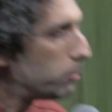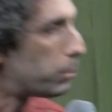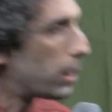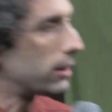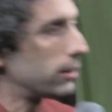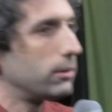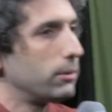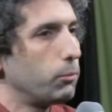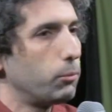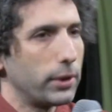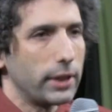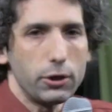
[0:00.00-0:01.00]
But
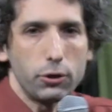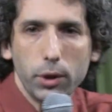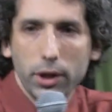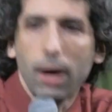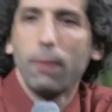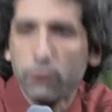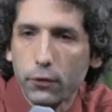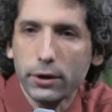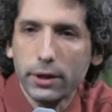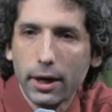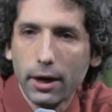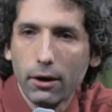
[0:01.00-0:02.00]
when they do the
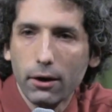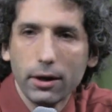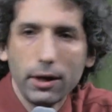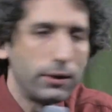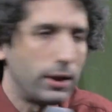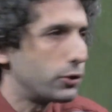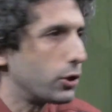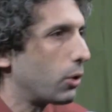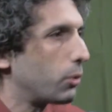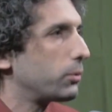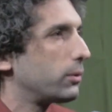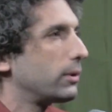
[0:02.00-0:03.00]
comfort care, they
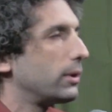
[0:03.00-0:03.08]
don't